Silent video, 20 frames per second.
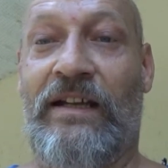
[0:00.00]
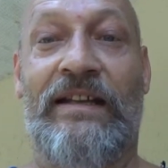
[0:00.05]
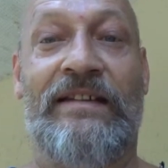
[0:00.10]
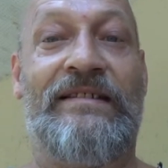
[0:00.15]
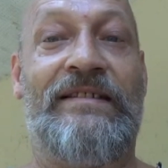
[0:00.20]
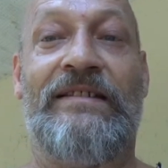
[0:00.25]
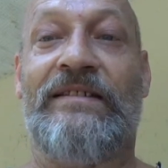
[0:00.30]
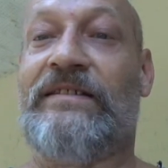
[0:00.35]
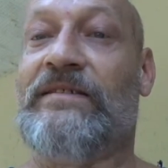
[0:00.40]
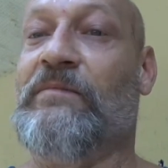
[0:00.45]

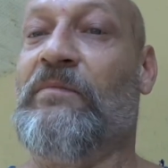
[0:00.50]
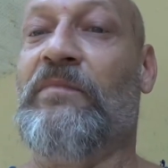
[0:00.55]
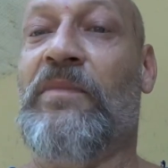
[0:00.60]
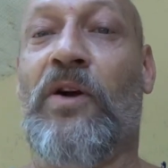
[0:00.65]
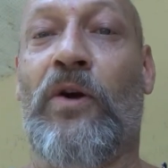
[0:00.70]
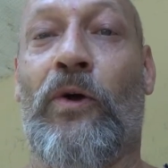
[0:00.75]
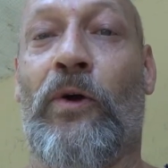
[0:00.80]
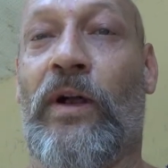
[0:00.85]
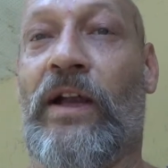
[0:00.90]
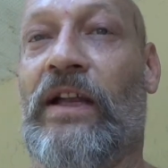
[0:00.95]
It's just a
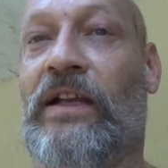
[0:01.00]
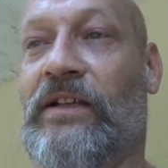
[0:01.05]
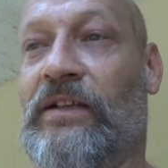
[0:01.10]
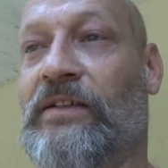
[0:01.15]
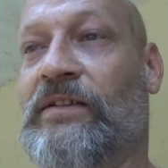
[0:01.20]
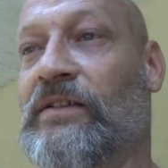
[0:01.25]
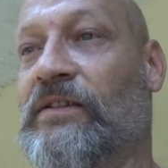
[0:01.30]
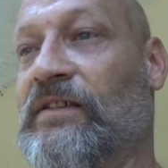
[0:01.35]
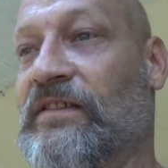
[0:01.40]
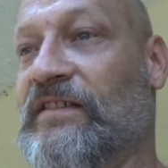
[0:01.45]
Murray.
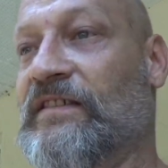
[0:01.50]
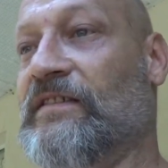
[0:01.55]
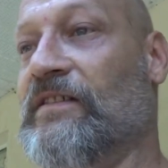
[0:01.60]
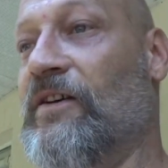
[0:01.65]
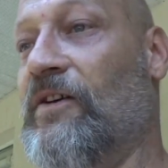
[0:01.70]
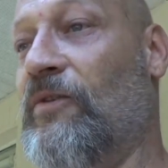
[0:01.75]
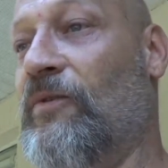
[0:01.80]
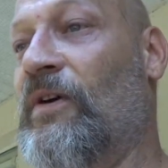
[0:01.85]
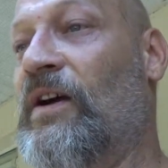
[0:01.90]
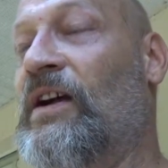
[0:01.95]

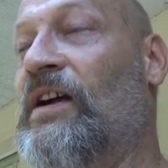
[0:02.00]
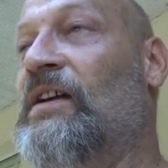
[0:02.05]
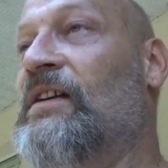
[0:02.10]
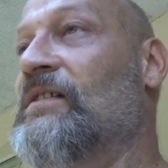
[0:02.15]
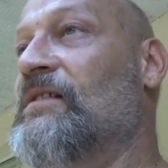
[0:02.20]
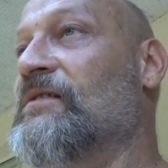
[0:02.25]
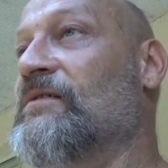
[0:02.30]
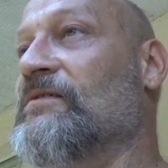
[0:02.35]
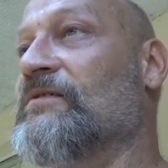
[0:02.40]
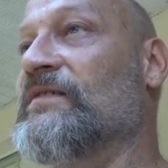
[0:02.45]
So,
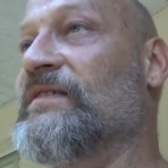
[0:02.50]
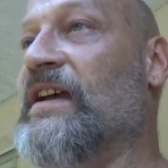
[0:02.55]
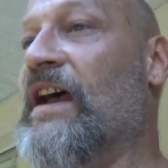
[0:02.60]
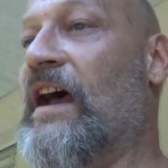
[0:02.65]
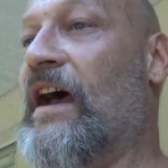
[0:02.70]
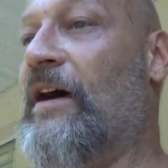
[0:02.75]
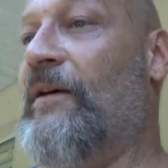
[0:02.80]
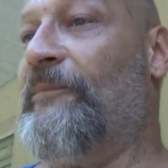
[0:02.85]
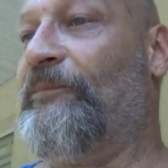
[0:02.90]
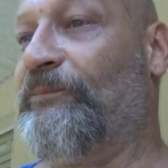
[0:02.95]
there's
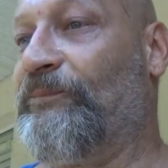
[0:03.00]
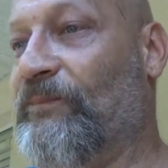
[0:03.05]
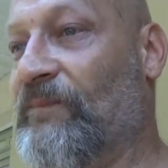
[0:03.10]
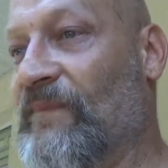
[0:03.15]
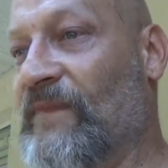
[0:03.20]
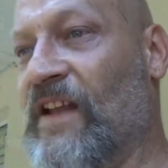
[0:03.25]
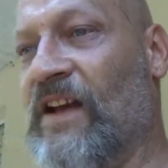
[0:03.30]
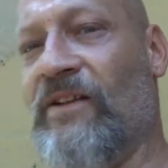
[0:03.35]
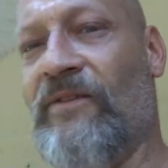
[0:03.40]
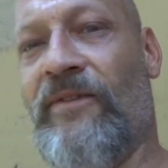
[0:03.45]
that.
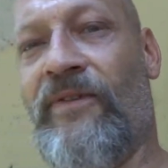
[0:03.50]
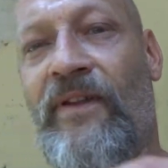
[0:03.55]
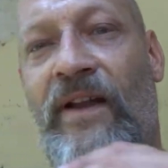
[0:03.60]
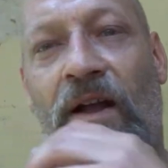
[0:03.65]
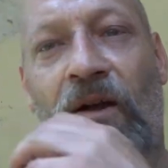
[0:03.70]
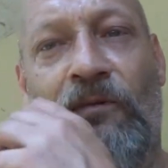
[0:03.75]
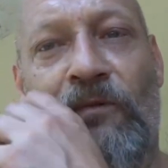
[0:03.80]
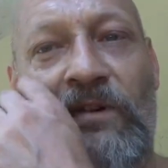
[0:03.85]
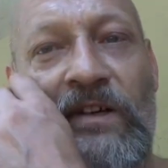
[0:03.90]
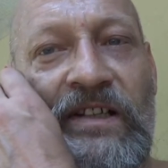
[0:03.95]
Another
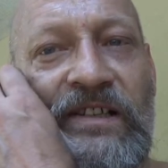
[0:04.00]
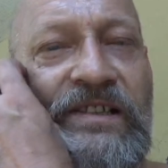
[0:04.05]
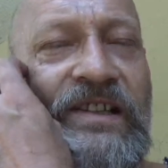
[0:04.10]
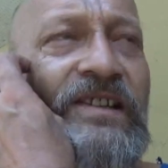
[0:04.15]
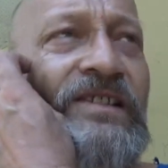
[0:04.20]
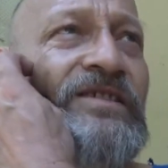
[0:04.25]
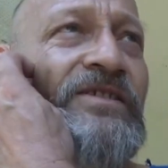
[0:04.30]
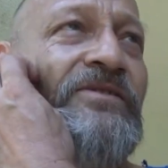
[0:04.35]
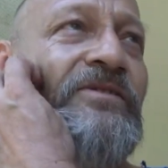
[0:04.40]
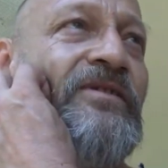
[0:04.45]
thing I want to
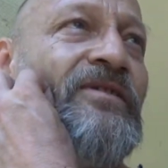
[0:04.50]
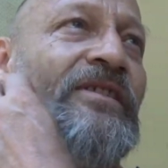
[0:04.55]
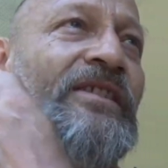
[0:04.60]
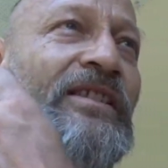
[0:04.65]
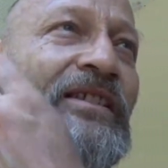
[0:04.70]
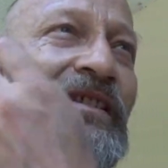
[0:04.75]
touch on,